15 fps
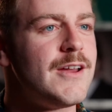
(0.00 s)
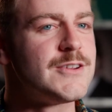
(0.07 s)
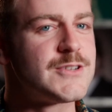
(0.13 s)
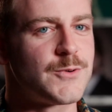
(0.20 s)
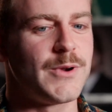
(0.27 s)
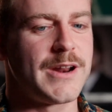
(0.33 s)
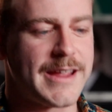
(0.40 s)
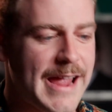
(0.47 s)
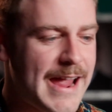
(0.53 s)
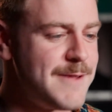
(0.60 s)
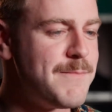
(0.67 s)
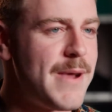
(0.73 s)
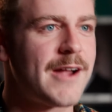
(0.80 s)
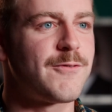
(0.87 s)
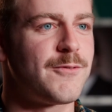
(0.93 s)
So when I
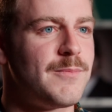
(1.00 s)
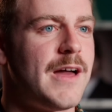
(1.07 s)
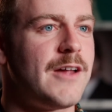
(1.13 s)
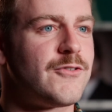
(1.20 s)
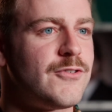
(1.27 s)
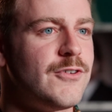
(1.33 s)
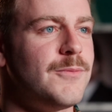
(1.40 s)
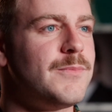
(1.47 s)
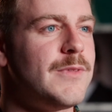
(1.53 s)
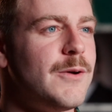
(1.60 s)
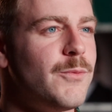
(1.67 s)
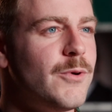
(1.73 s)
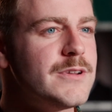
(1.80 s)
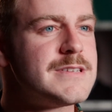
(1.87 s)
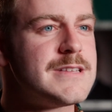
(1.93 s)
came back from that trip, there
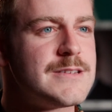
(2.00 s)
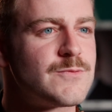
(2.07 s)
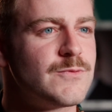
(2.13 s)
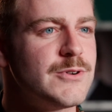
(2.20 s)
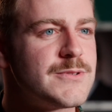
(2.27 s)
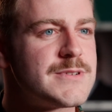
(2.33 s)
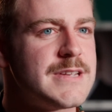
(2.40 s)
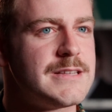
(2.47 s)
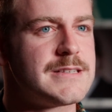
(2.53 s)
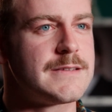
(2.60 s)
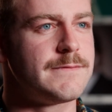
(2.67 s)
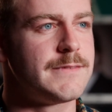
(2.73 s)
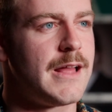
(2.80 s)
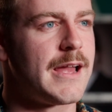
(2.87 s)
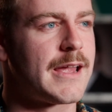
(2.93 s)
was this real sense
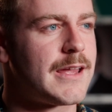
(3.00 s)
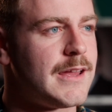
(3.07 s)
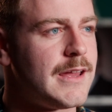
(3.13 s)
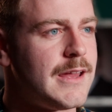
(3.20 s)
of like,